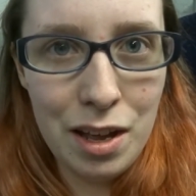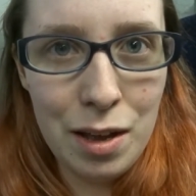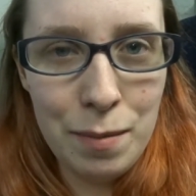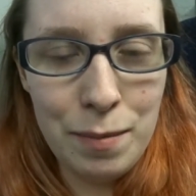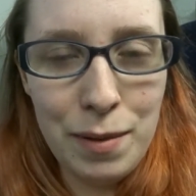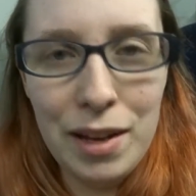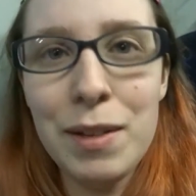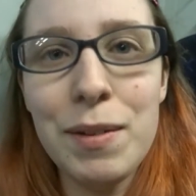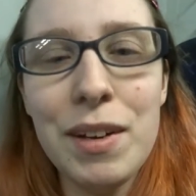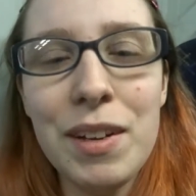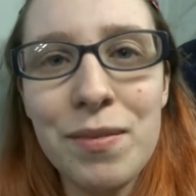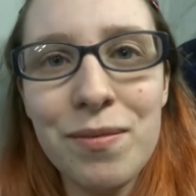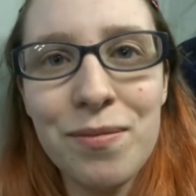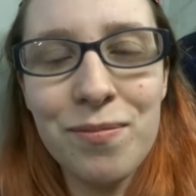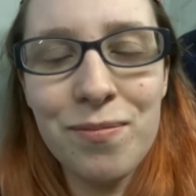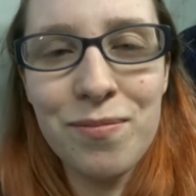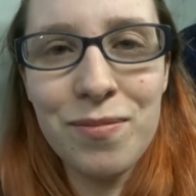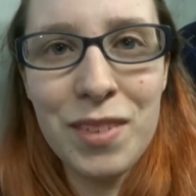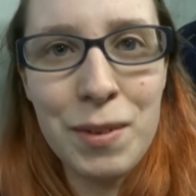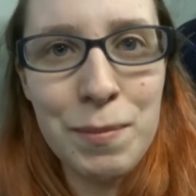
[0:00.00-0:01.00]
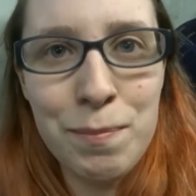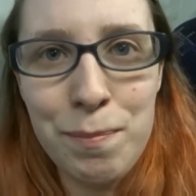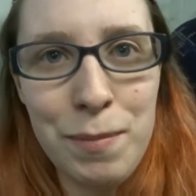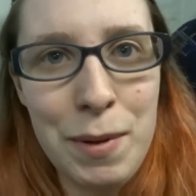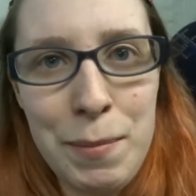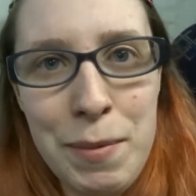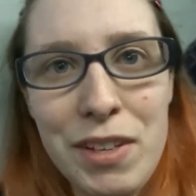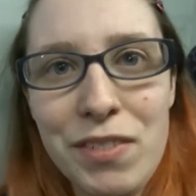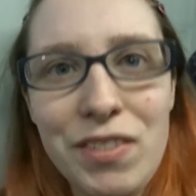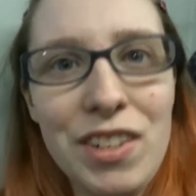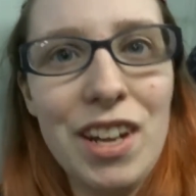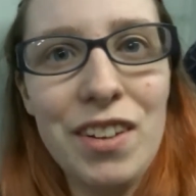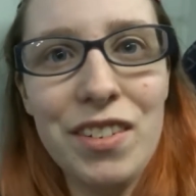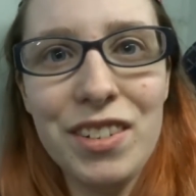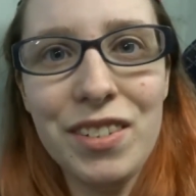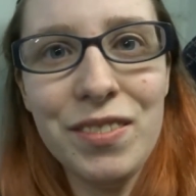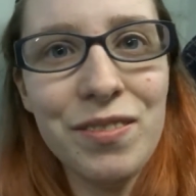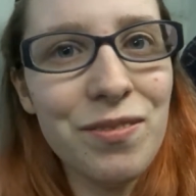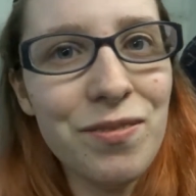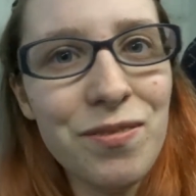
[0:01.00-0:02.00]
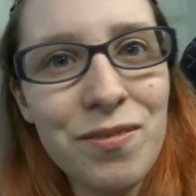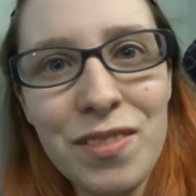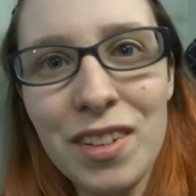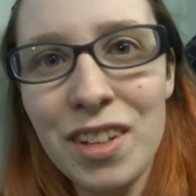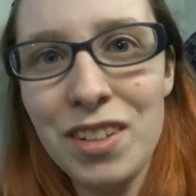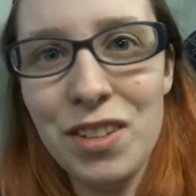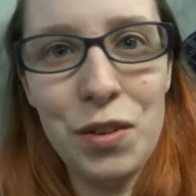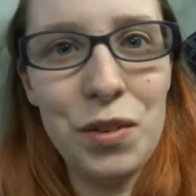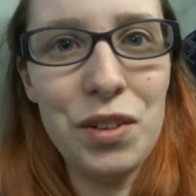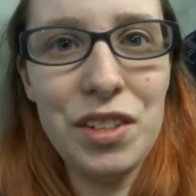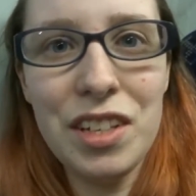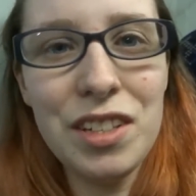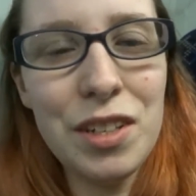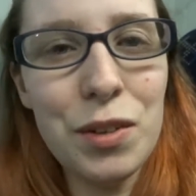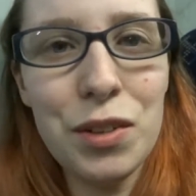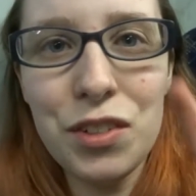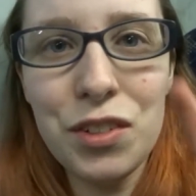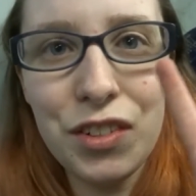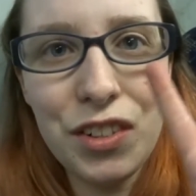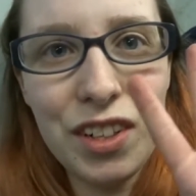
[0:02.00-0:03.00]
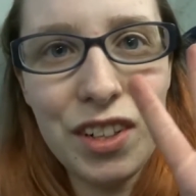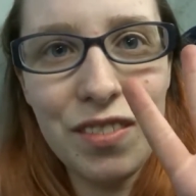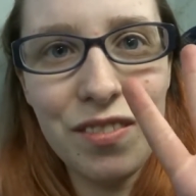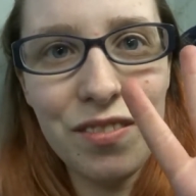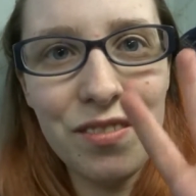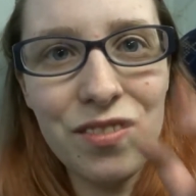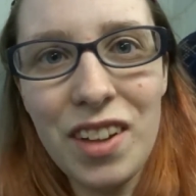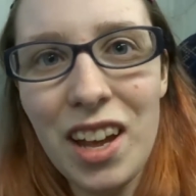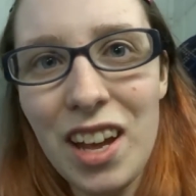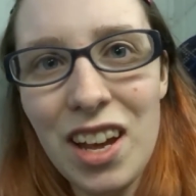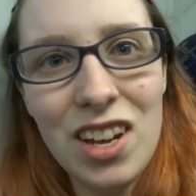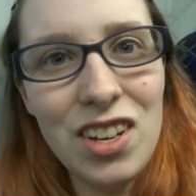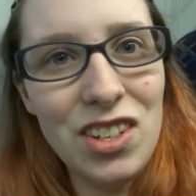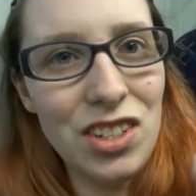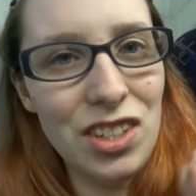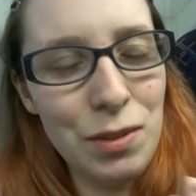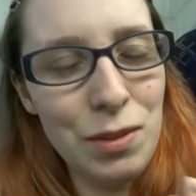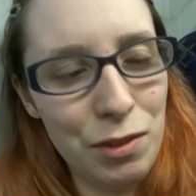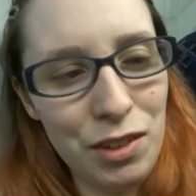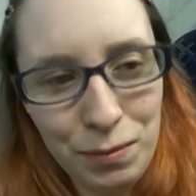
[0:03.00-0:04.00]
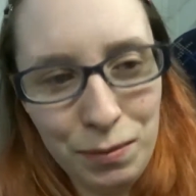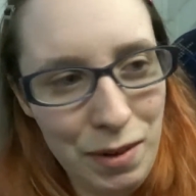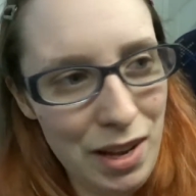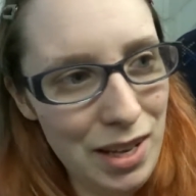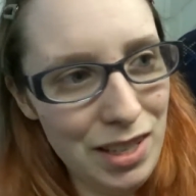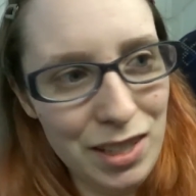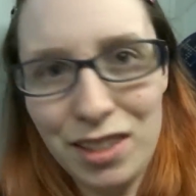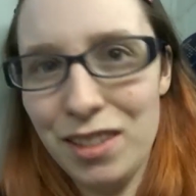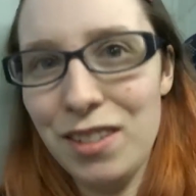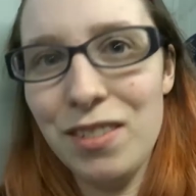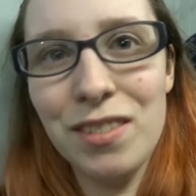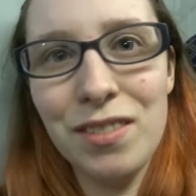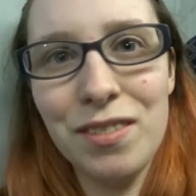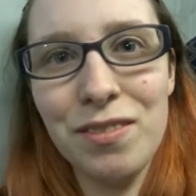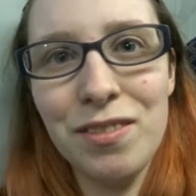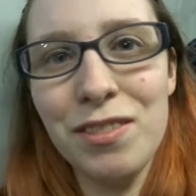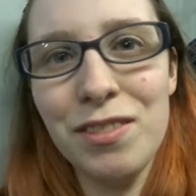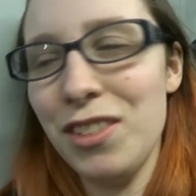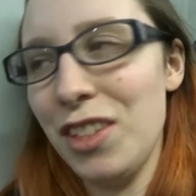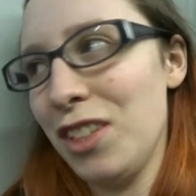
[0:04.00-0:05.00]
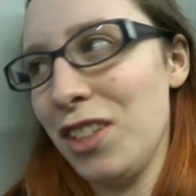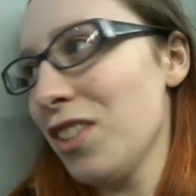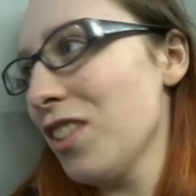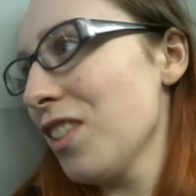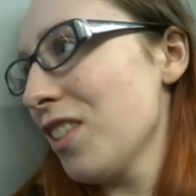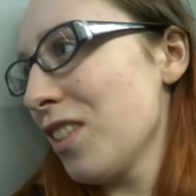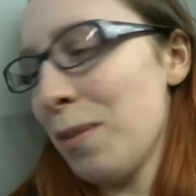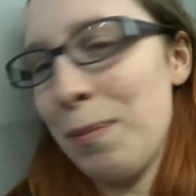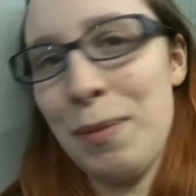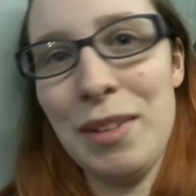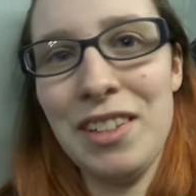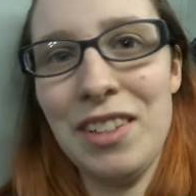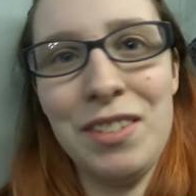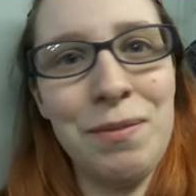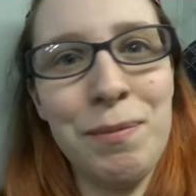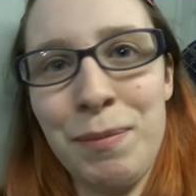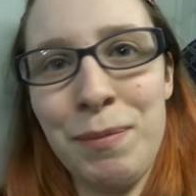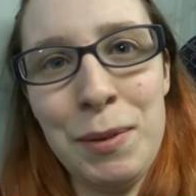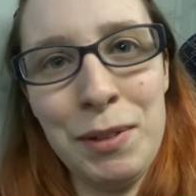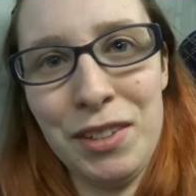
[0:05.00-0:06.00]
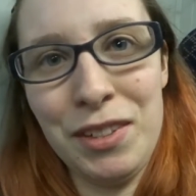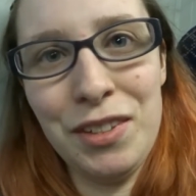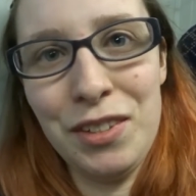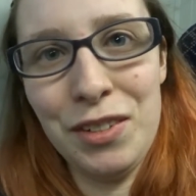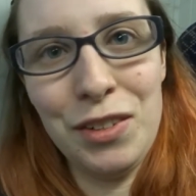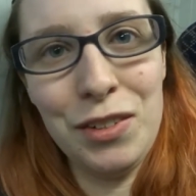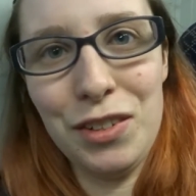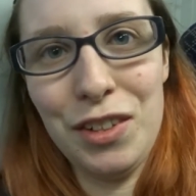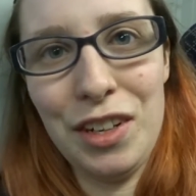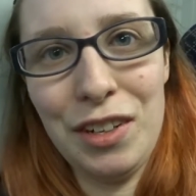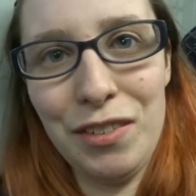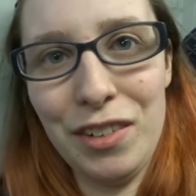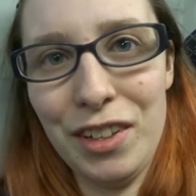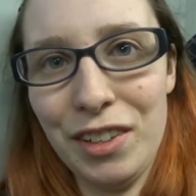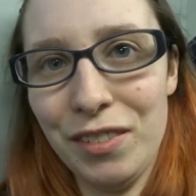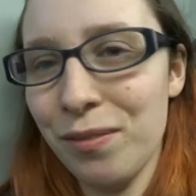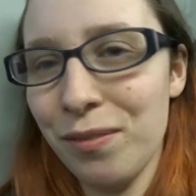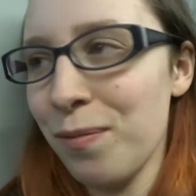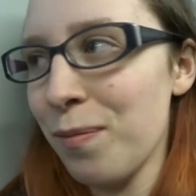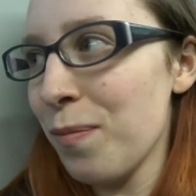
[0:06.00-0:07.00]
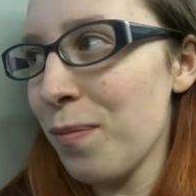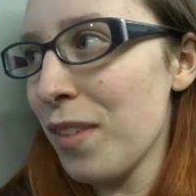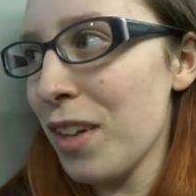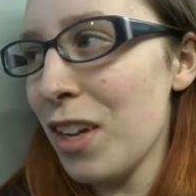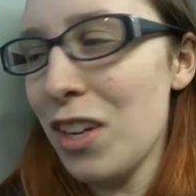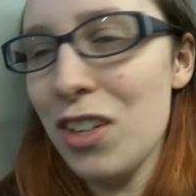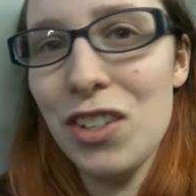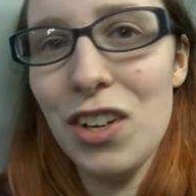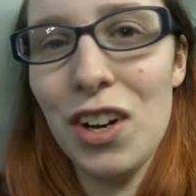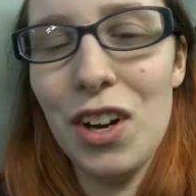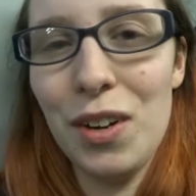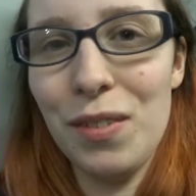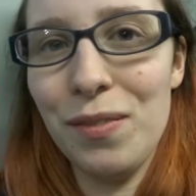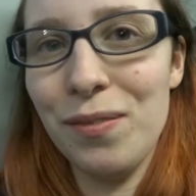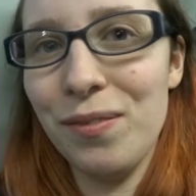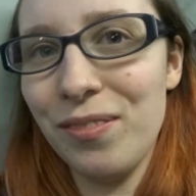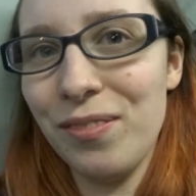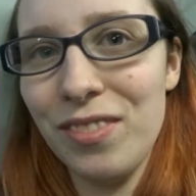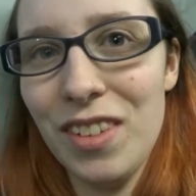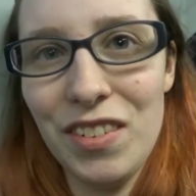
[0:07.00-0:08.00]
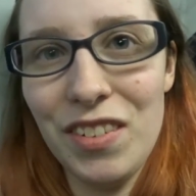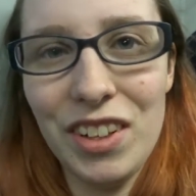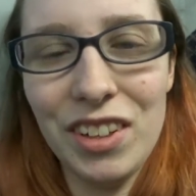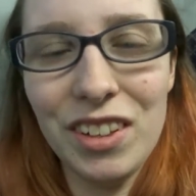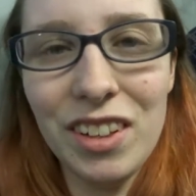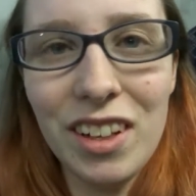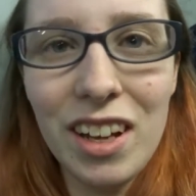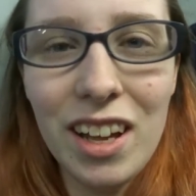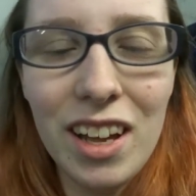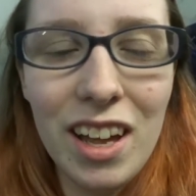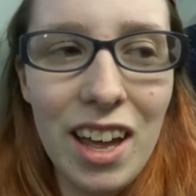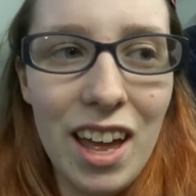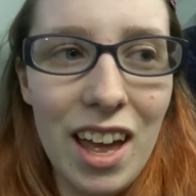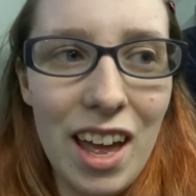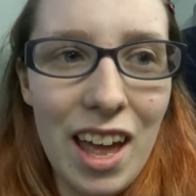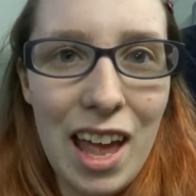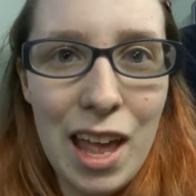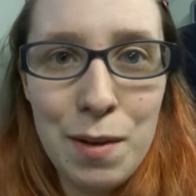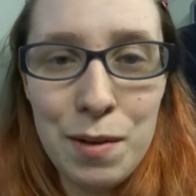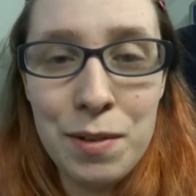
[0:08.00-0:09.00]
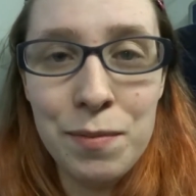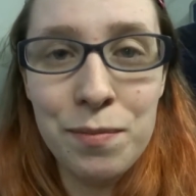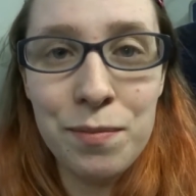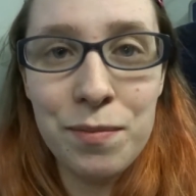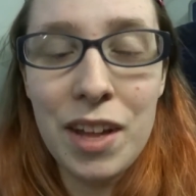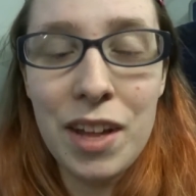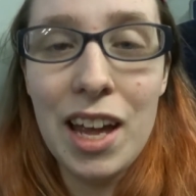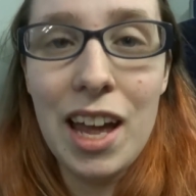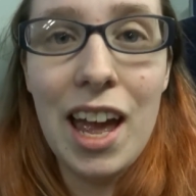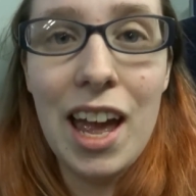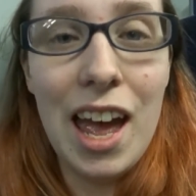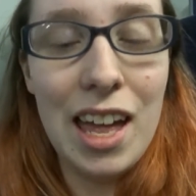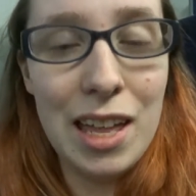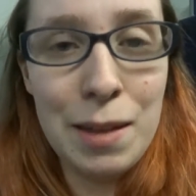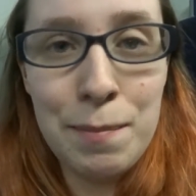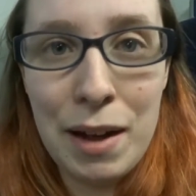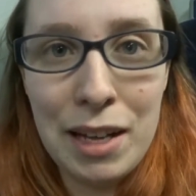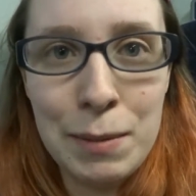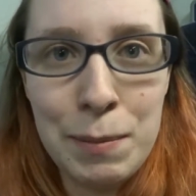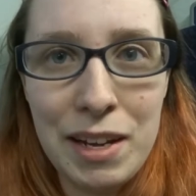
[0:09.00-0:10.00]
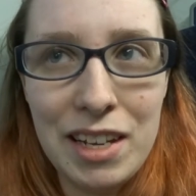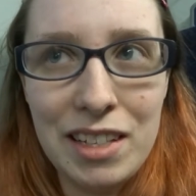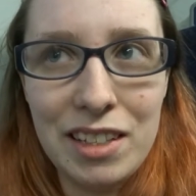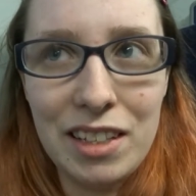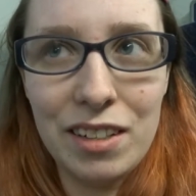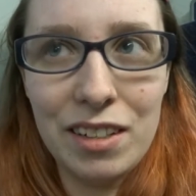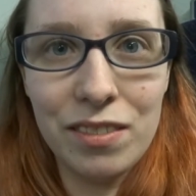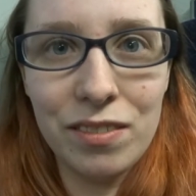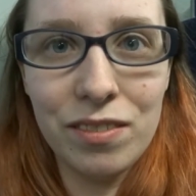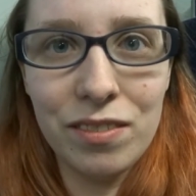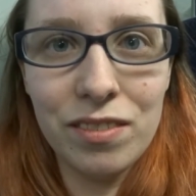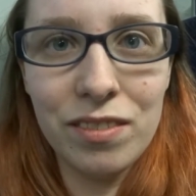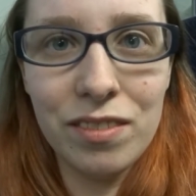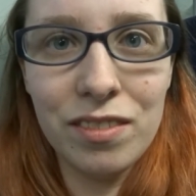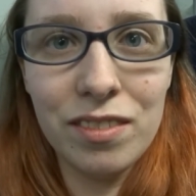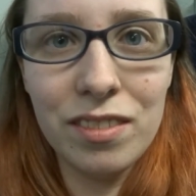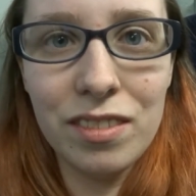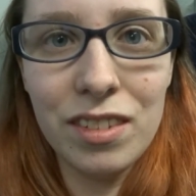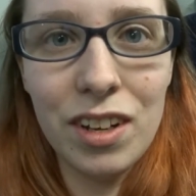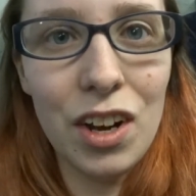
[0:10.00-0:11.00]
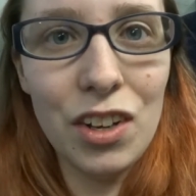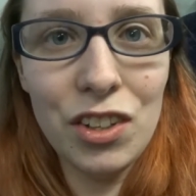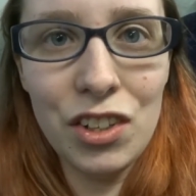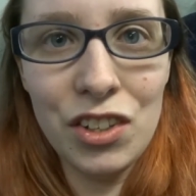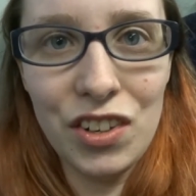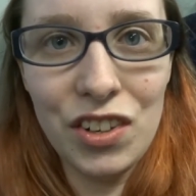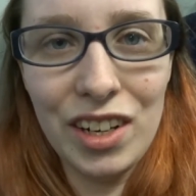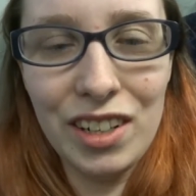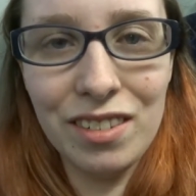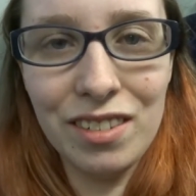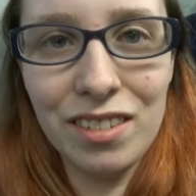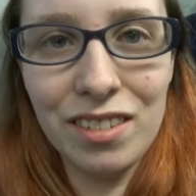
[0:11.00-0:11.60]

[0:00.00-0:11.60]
But anyway, my best friend ever, Lois and Sales Tree. She's the best, she's the best person to talk to ever. Oh, love her. Anyway, heading back to Paisley on the train.